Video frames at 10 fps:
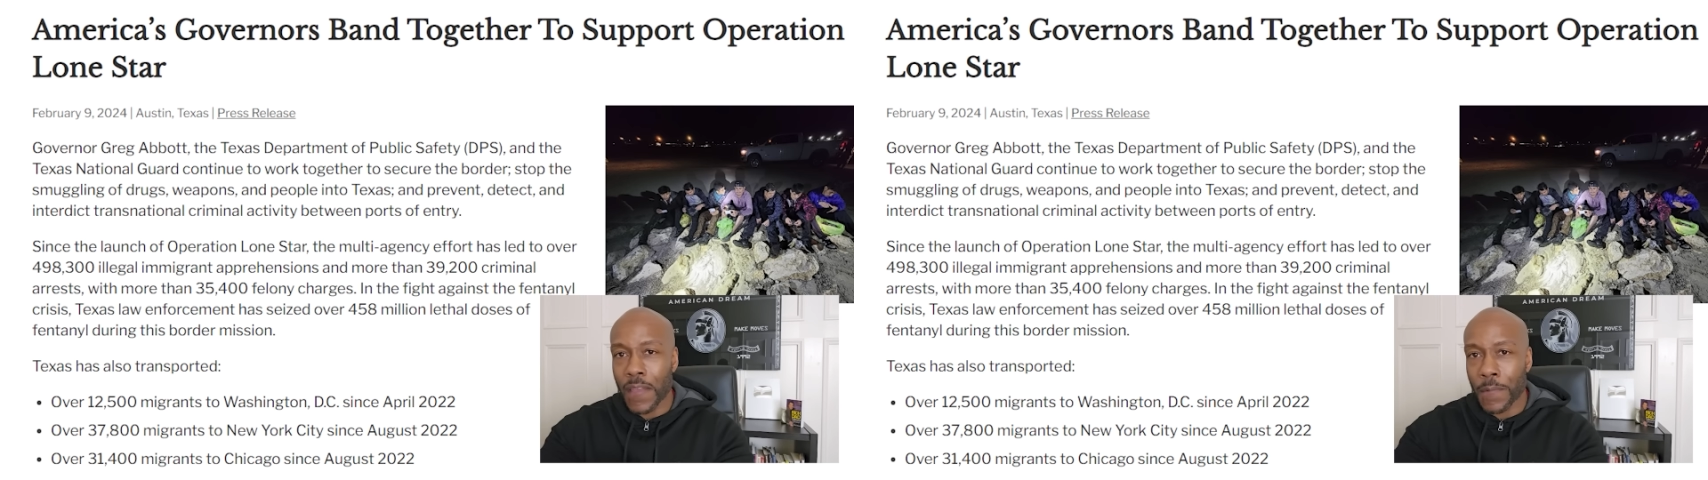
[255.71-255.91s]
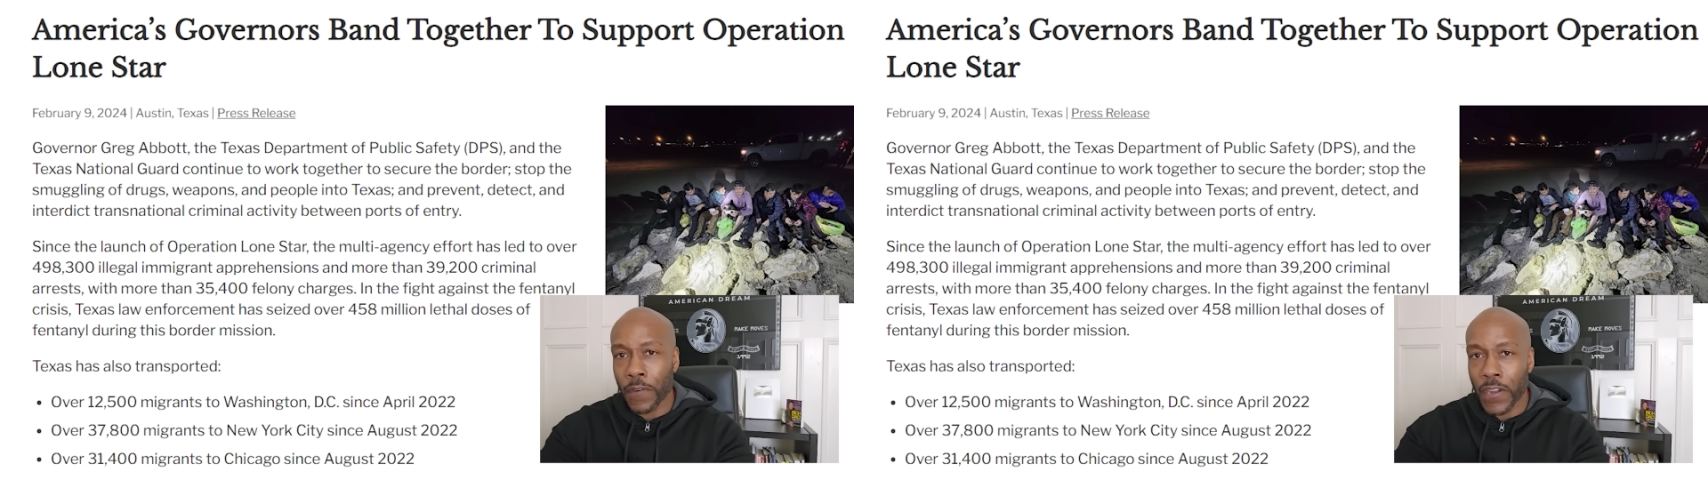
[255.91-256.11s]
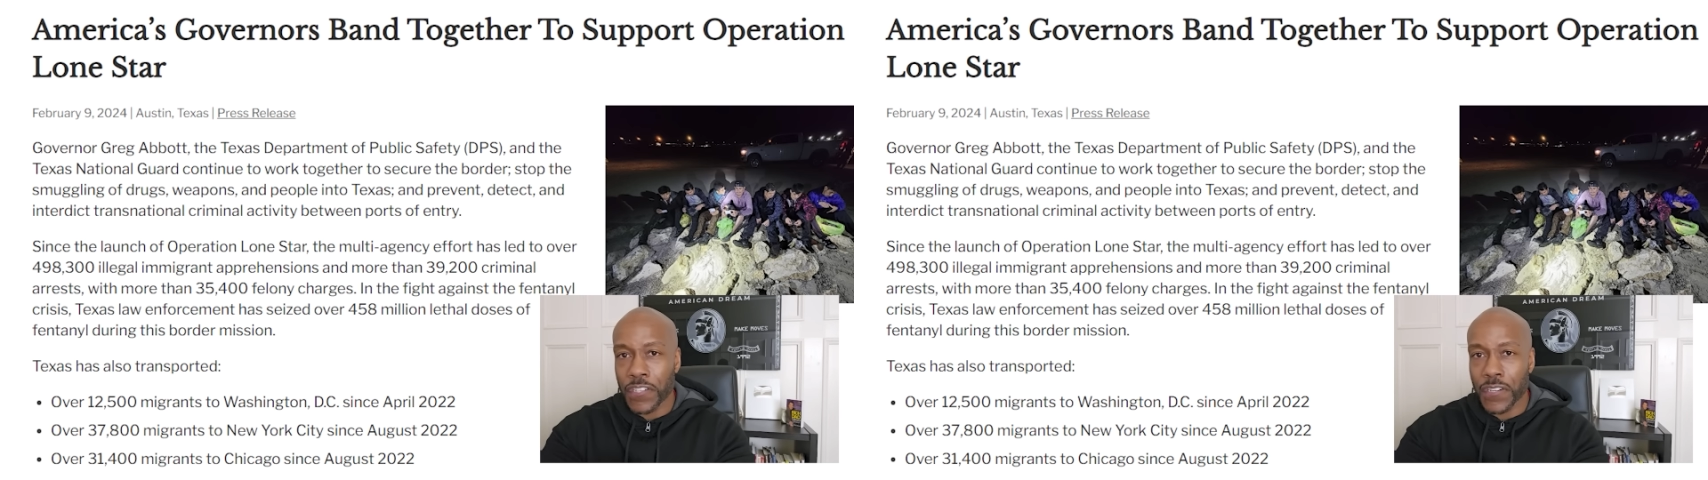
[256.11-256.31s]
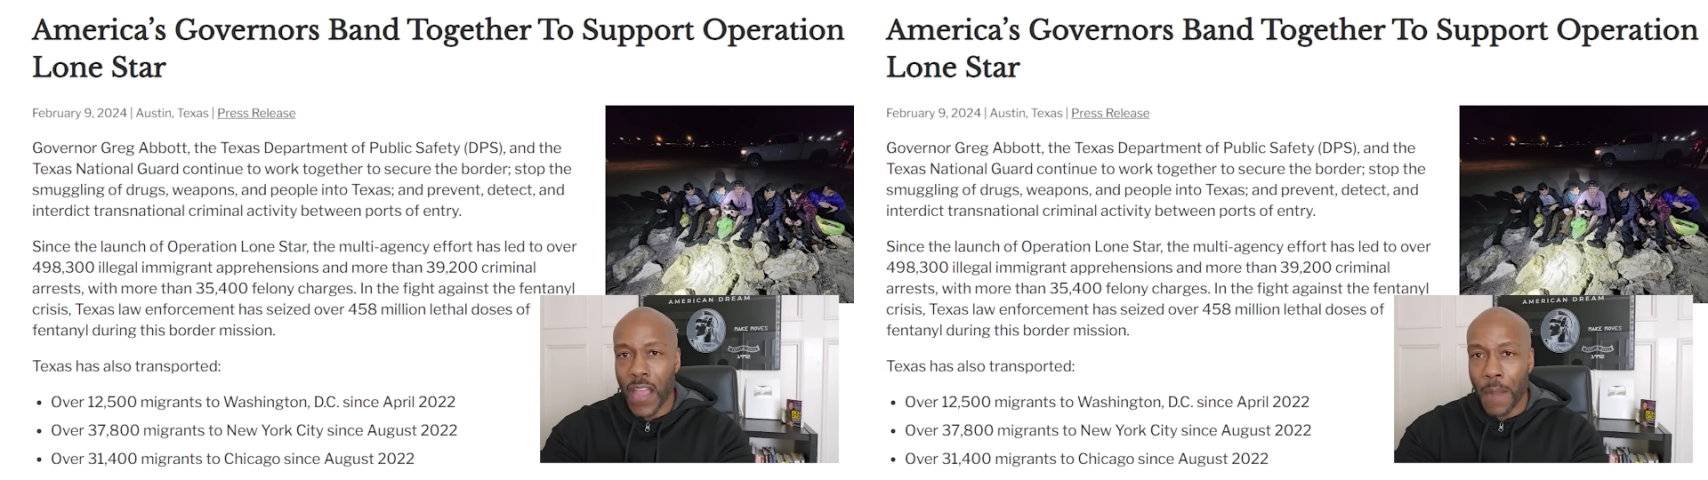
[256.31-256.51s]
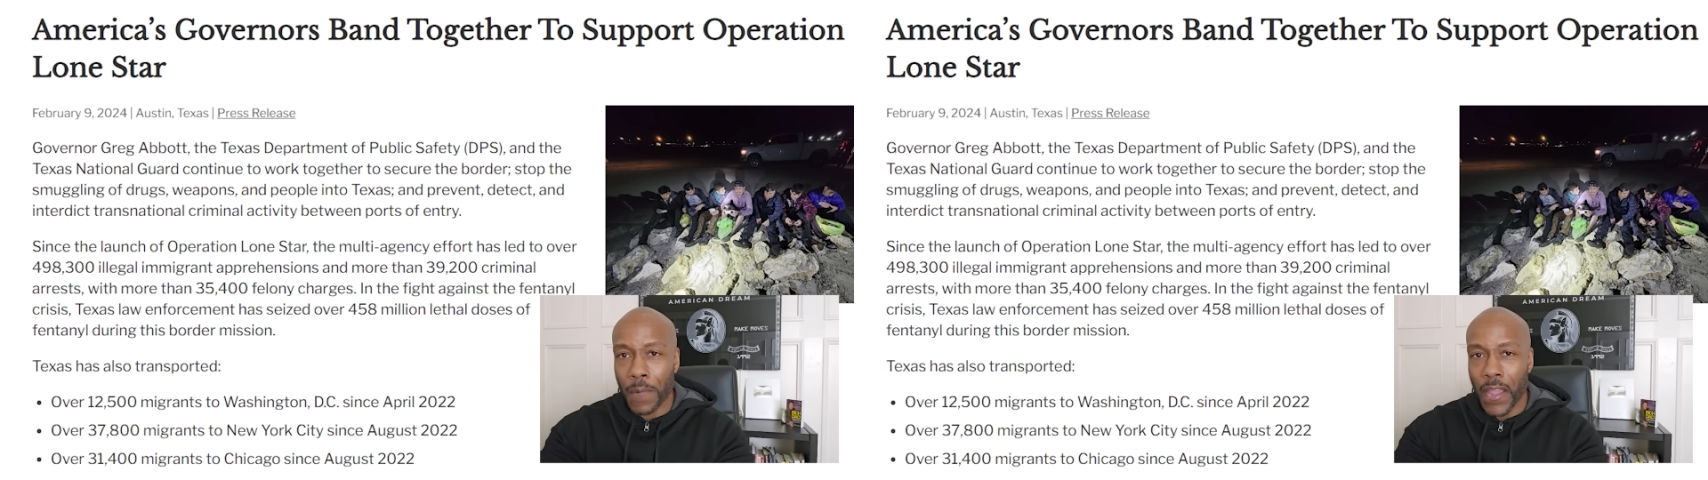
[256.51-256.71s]
immigration
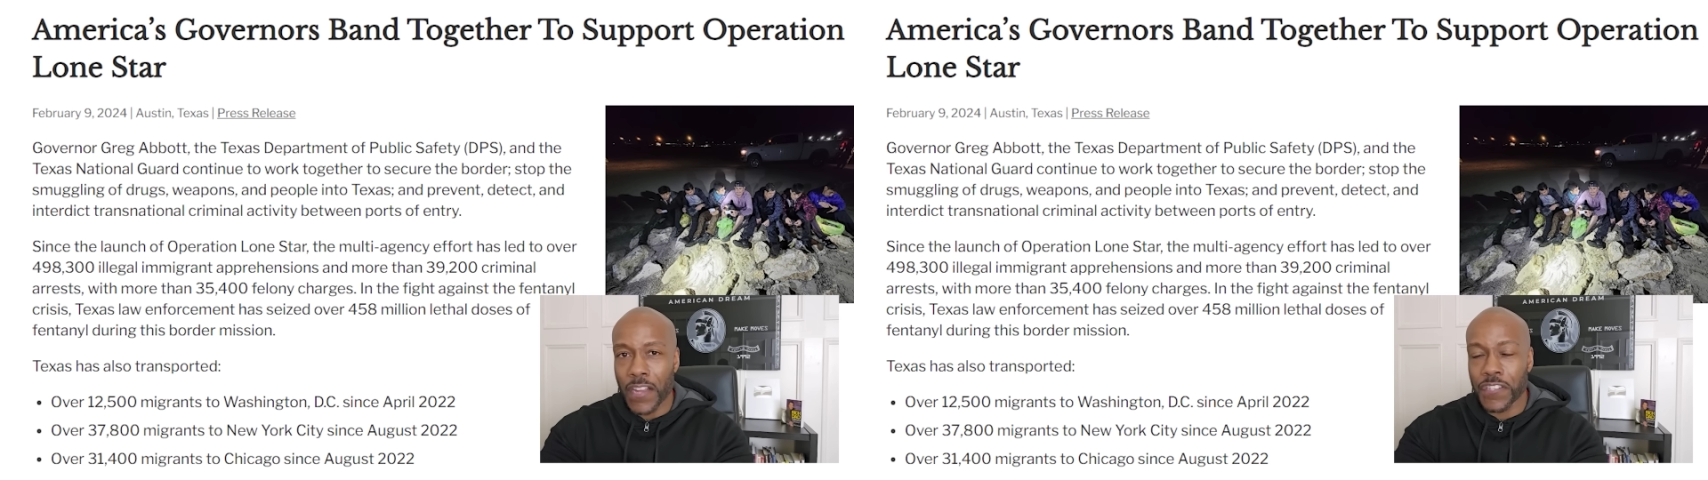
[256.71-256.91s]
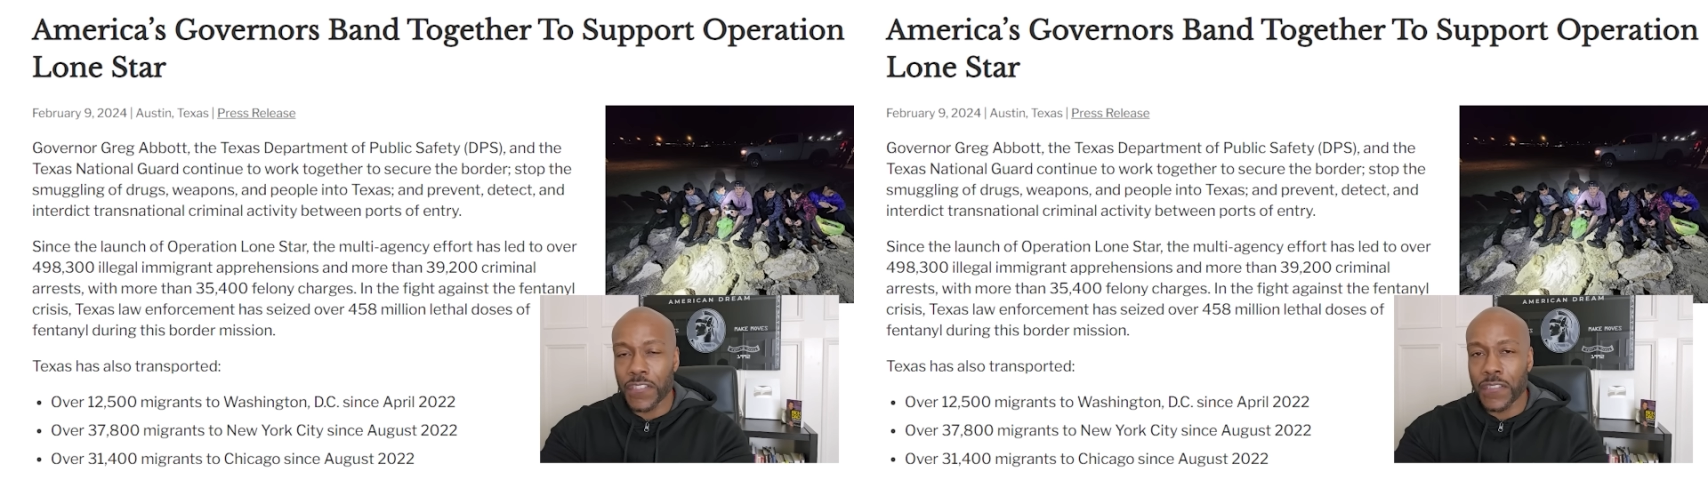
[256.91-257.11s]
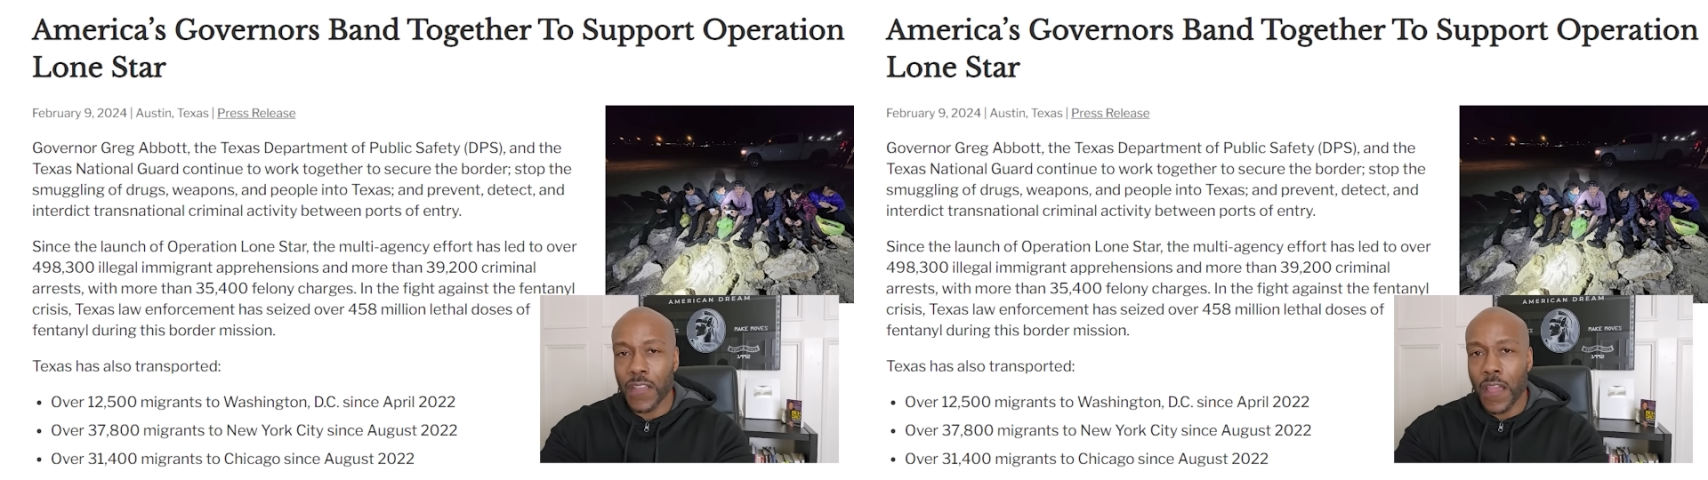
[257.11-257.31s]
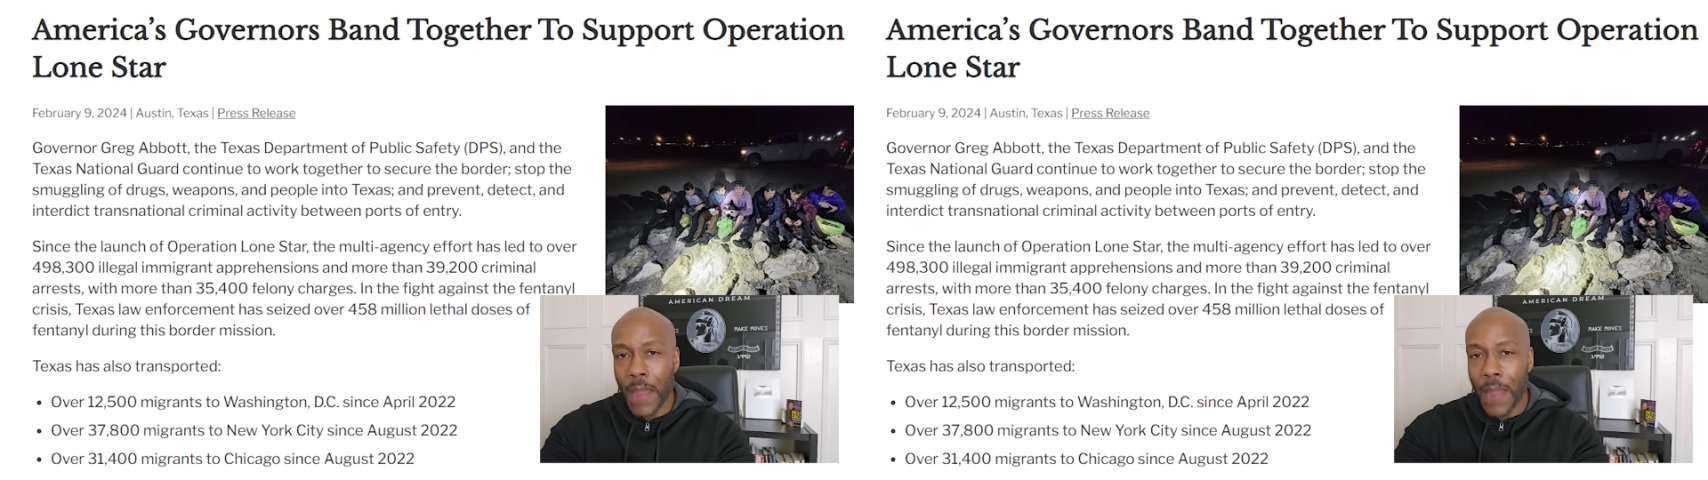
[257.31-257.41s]
apprehensions,